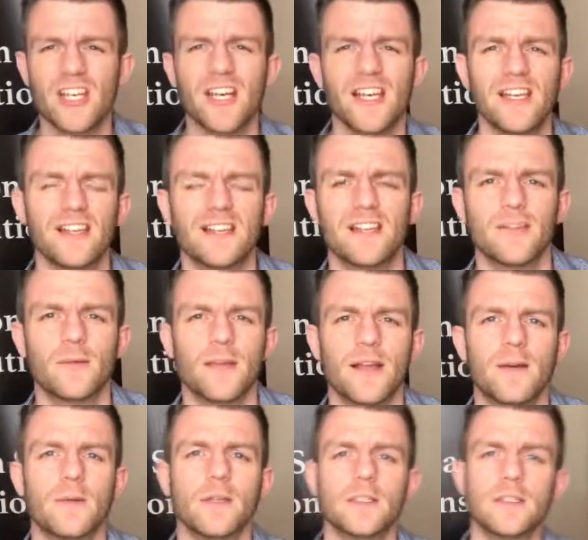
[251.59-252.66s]
I don't know
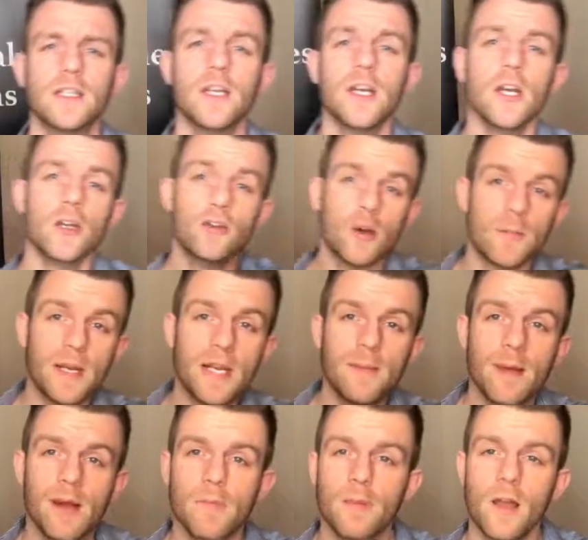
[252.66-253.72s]
what that was. Drop me an
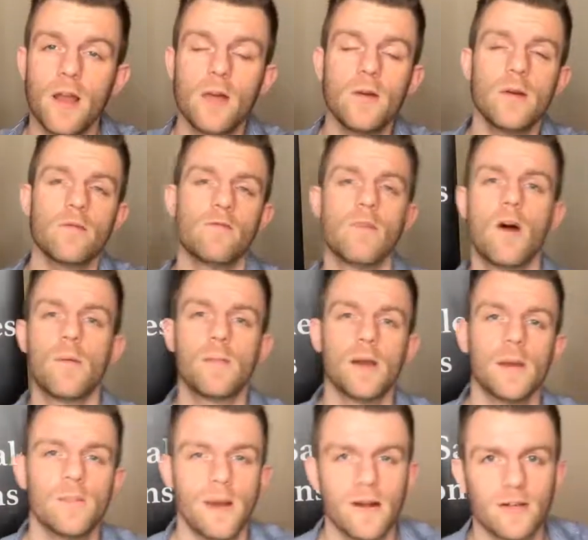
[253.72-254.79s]
email below,
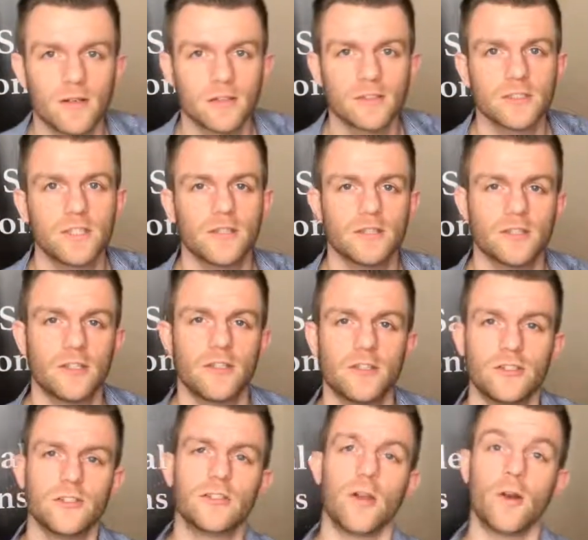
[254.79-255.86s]

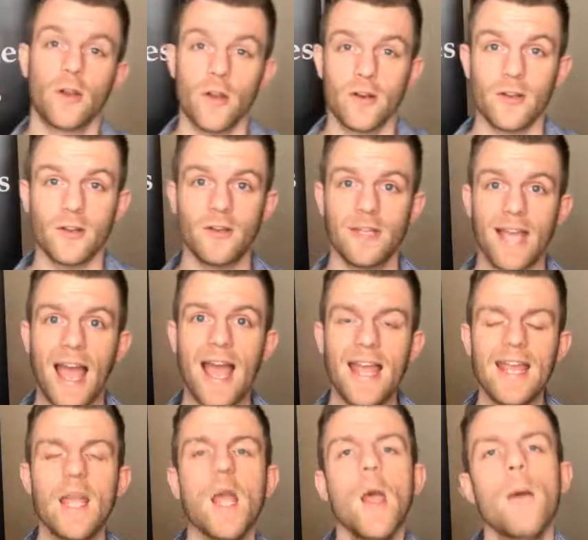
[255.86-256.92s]

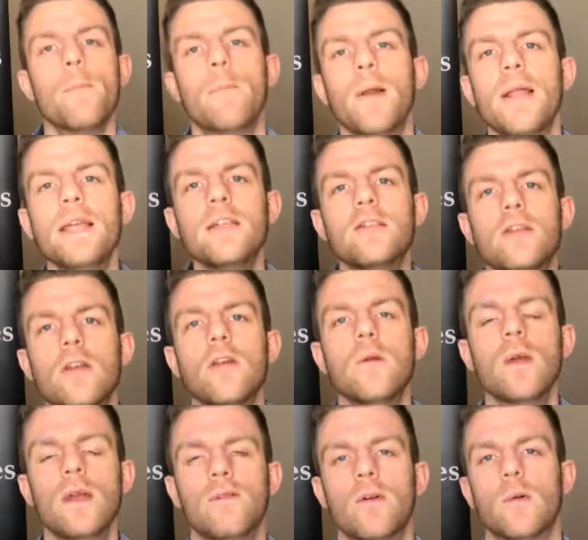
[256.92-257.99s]
rob@paragonsalessolutions.co.uk. Please
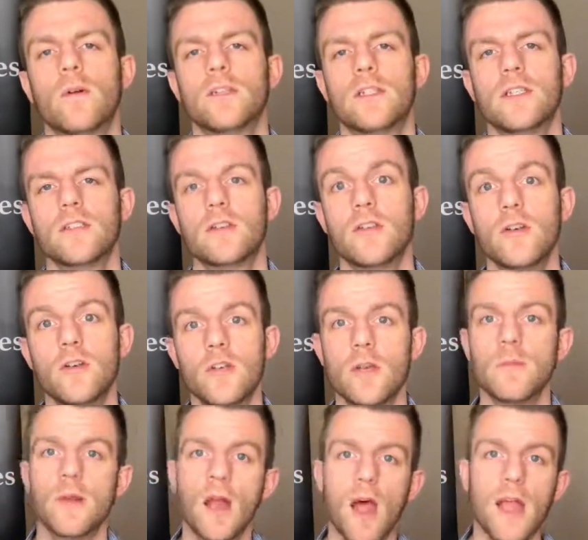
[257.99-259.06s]
do, if you're watching this on
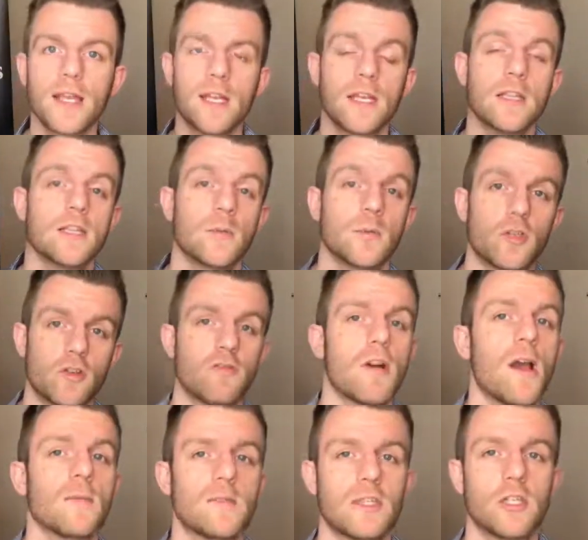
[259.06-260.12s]
YouTube, like and
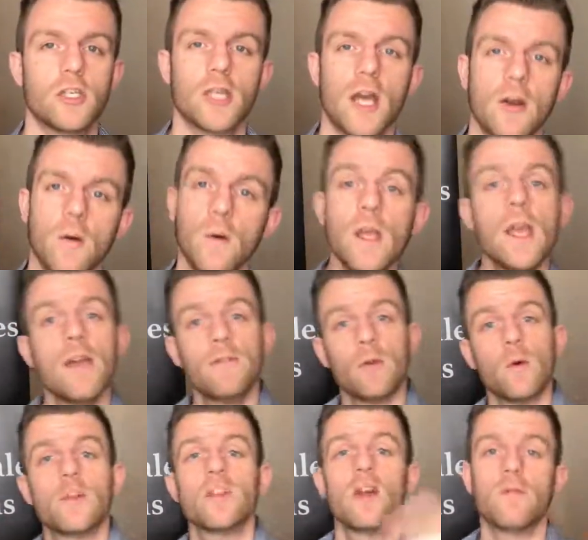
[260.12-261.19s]
subscribe to this channel. If you're
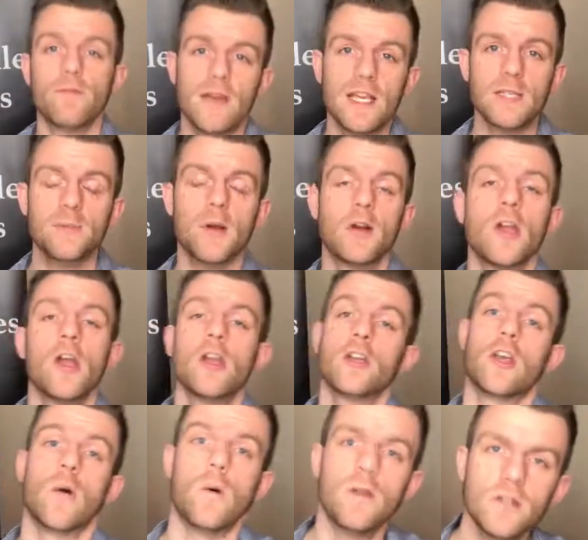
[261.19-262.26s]
watching it on Facebook,
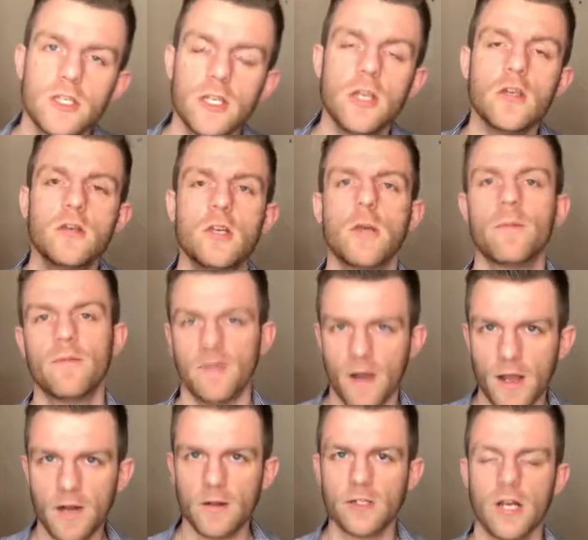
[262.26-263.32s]
go onto YouTube,
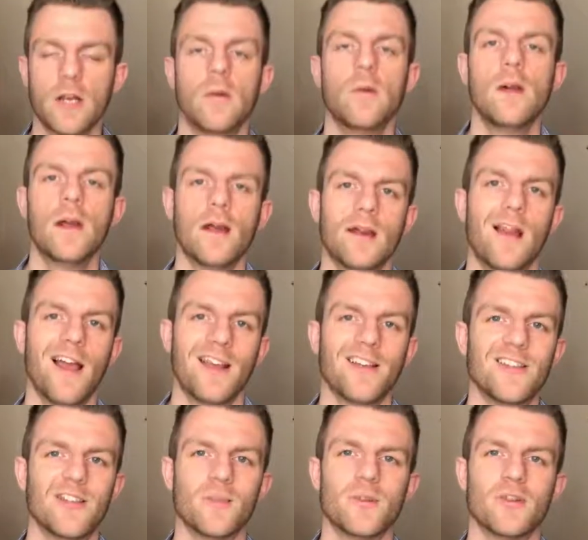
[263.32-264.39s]
find our channel and like
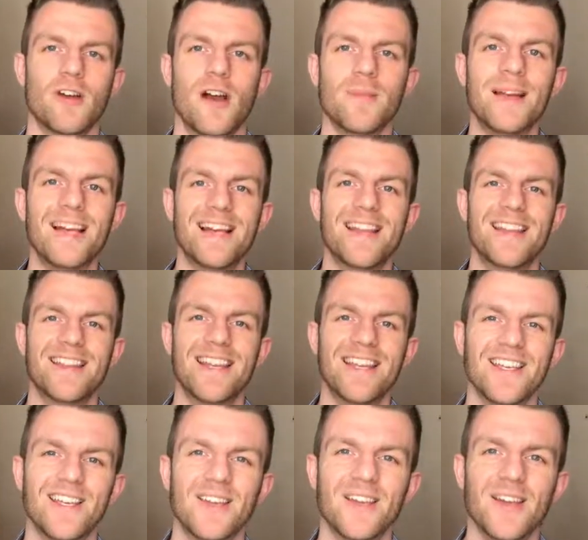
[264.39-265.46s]
and subscribe it.
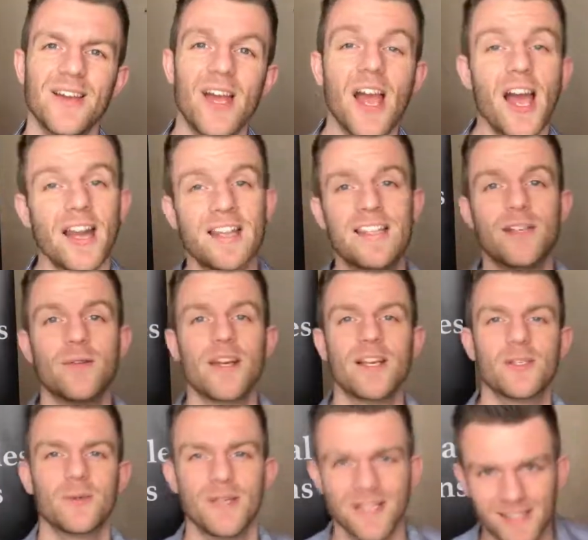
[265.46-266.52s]
Thank you. And until
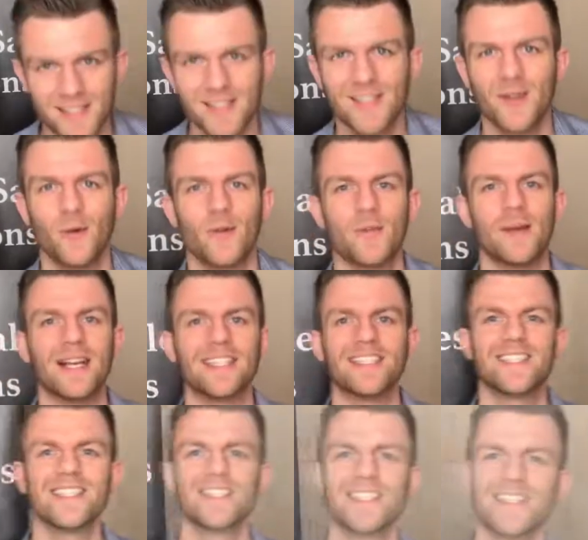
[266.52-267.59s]
next week, all the
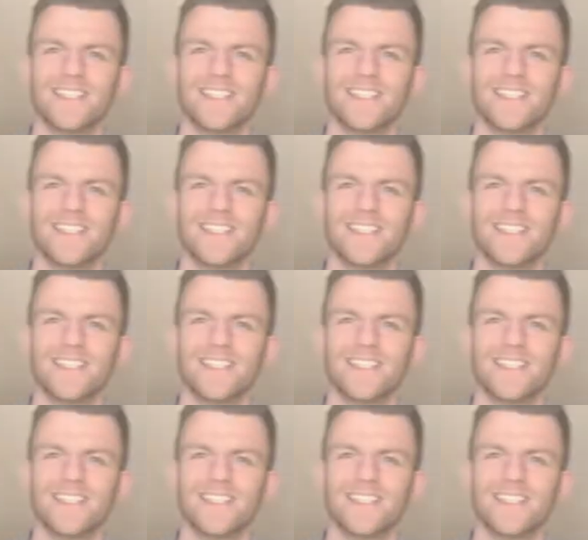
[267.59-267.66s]
best.